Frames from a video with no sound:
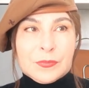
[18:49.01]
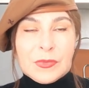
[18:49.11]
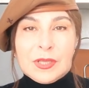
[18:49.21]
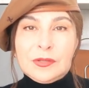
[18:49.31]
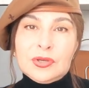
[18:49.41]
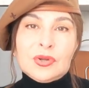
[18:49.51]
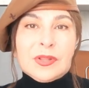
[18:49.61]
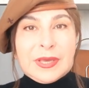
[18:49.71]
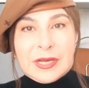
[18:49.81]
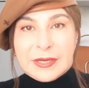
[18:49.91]
you know
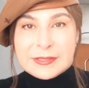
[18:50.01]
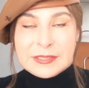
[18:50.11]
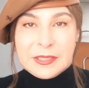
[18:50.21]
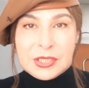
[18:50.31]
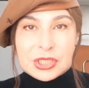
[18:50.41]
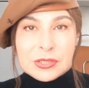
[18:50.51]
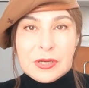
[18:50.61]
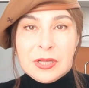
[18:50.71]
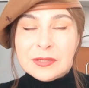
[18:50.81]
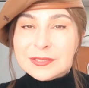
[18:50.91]
like a constellation
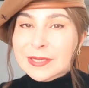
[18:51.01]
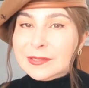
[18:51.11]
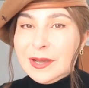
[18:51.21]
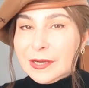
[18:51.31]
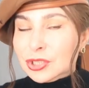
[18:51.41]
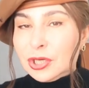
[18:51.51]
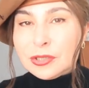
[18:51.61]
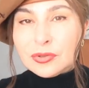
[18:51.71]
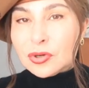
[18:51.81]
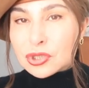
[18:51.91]
colors that actually
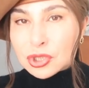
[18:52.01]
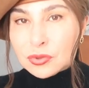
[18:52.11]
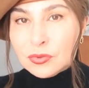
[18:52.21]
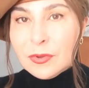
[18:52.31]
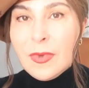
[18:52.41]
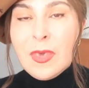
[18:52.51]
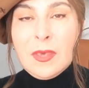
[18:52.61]
not true